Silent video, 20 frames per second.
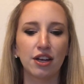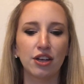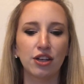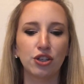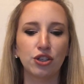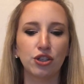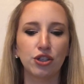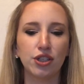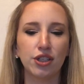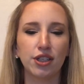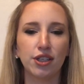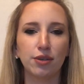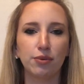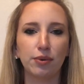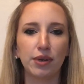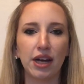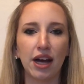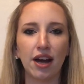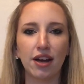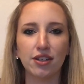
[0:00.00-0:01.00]
she
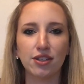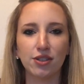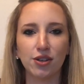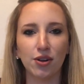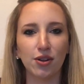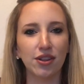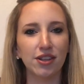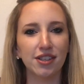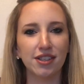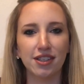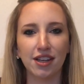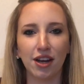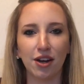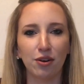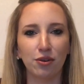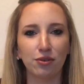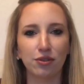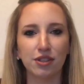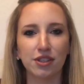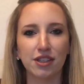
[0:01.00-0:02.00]
reacts to all the
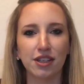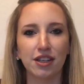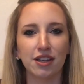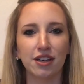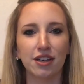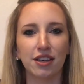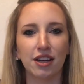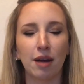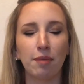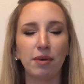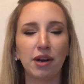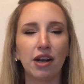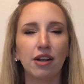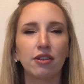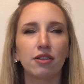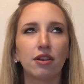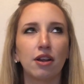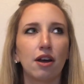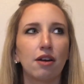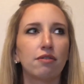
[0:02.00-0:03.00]
sounds. And I mean, I
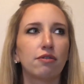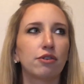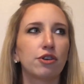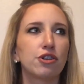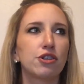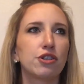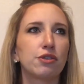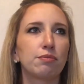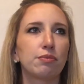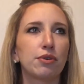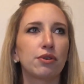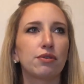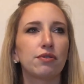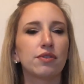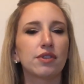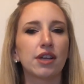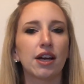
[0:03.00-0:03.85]
love when she moves.